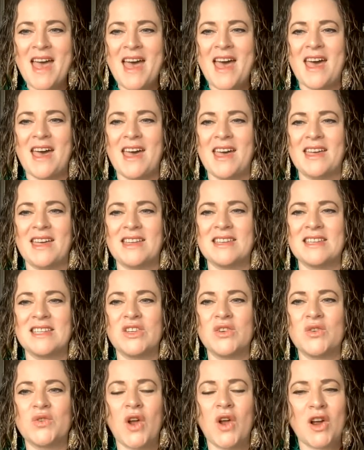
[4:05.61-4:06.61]
and
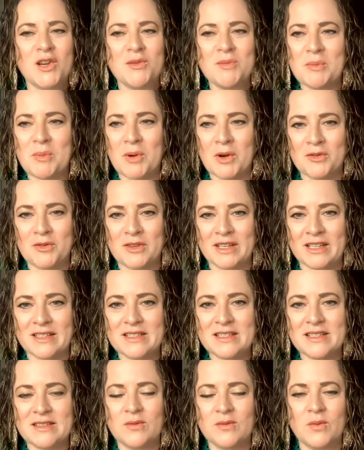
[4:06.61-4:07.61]
you're not going to be
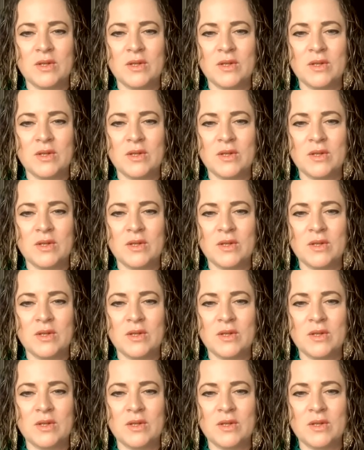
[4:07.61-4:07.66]
perfect.